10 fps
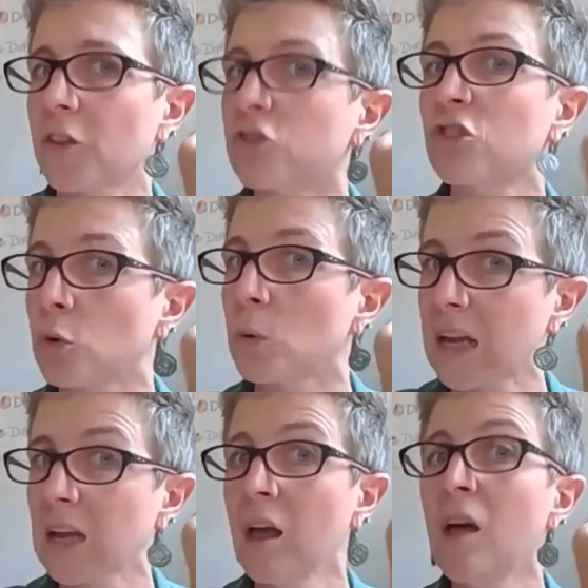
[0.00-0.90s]
they're
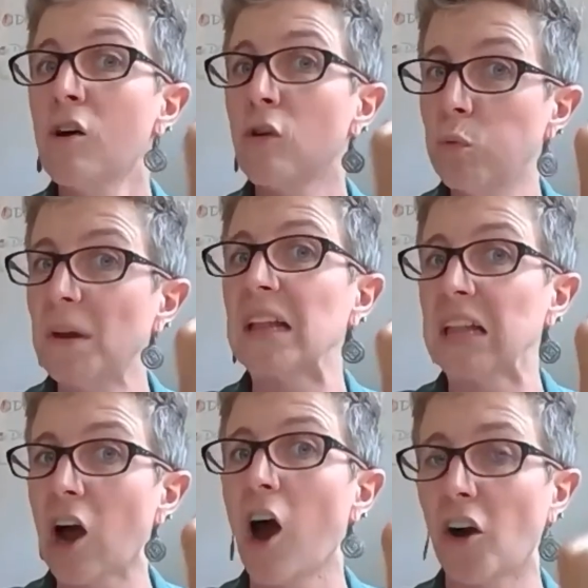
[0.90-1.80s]
chewing
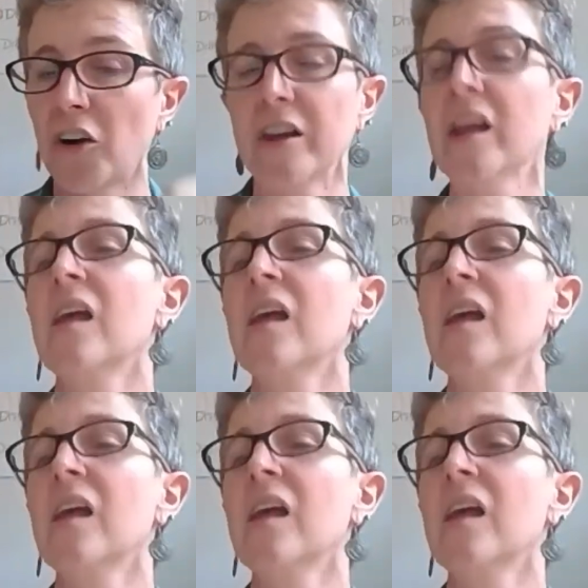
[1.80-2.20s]
really hard.